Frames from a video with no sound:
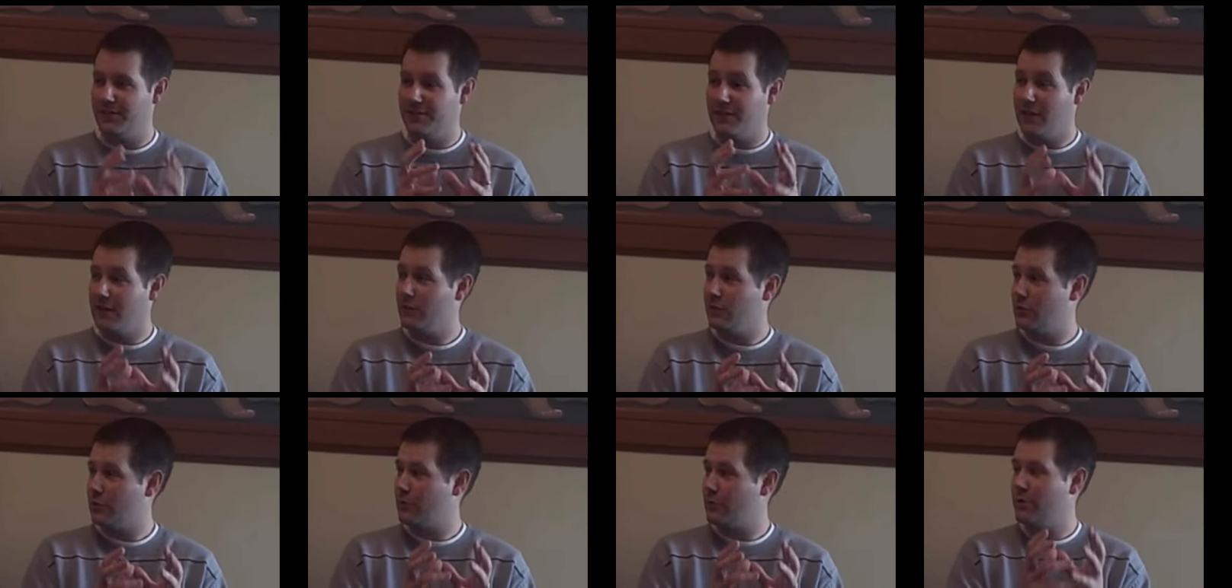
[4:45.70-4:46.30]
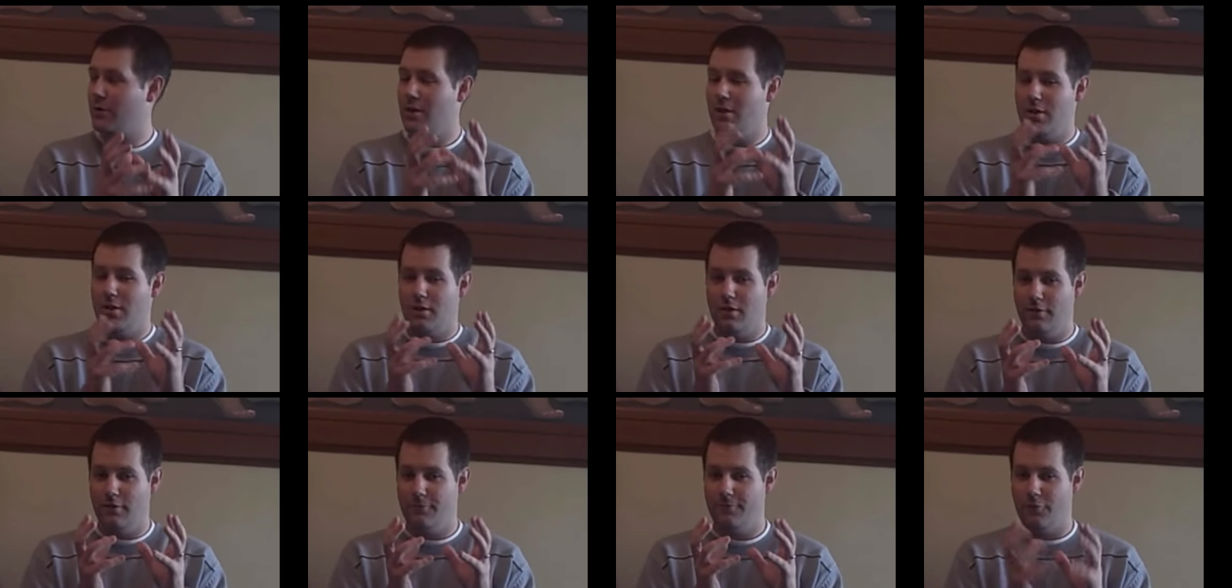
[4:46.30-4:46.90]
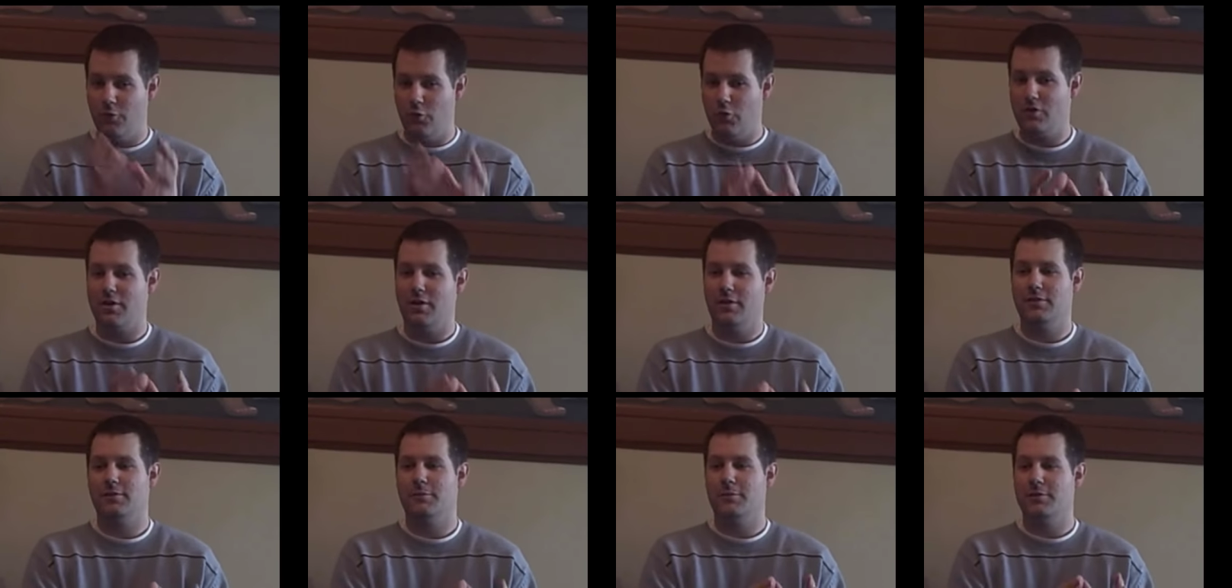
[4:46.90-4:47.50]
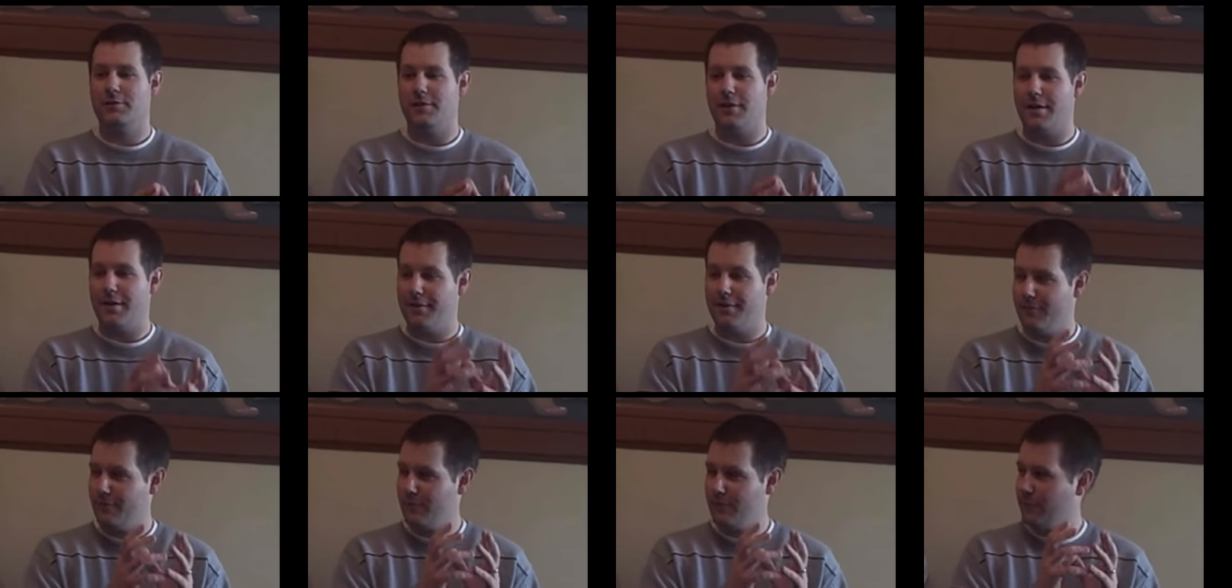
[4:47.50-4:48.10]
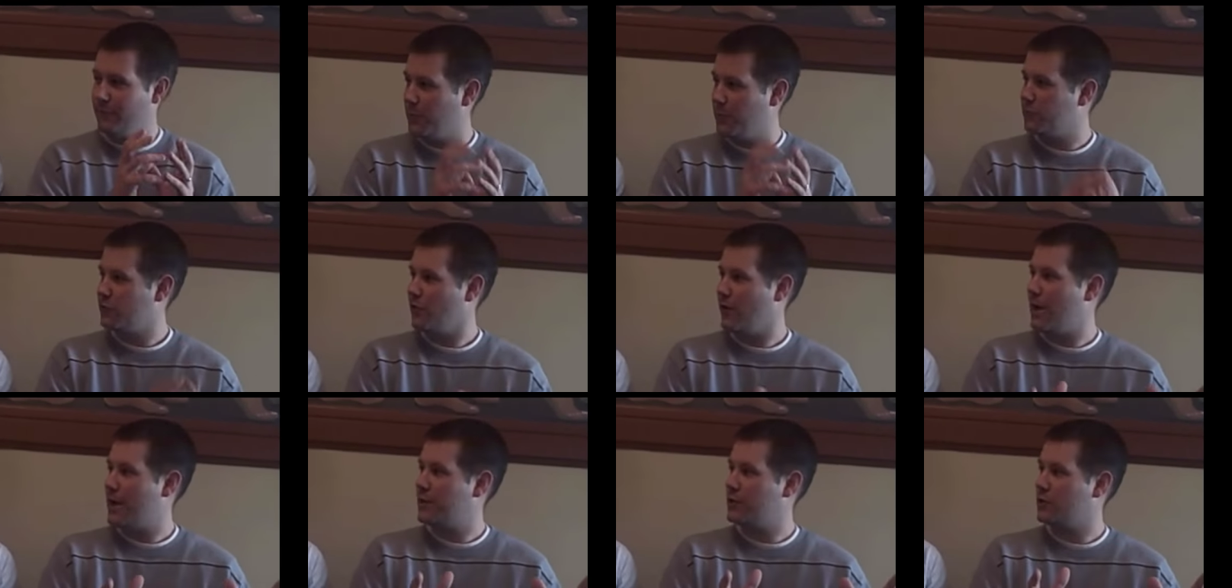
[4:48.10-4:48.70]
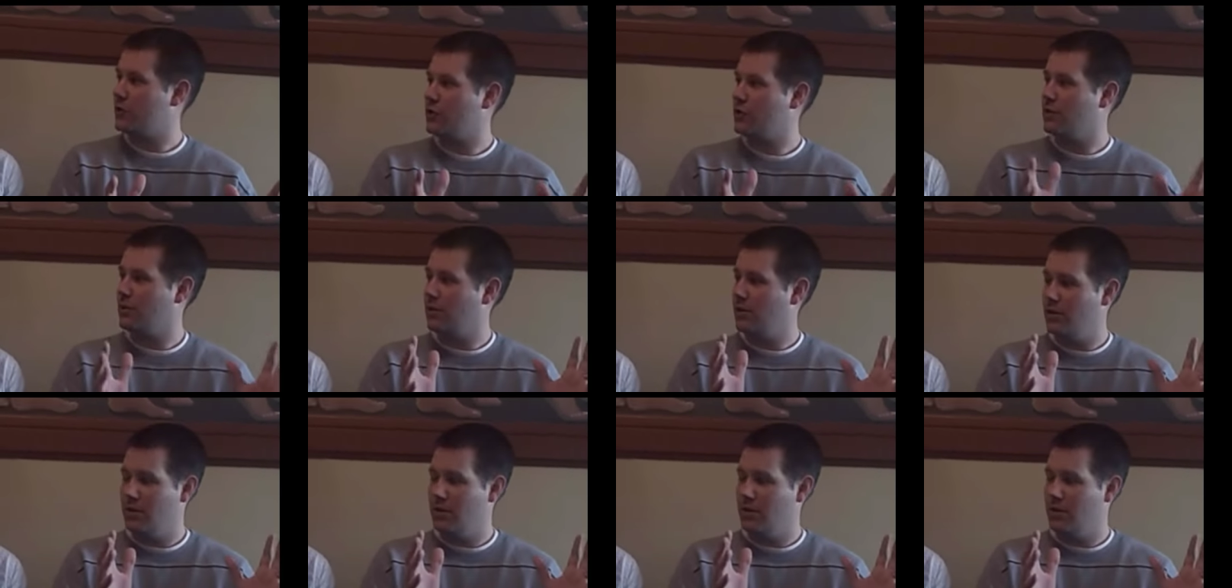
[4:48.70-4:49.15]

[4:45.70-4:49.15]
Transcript: design you a full custom site from scratch.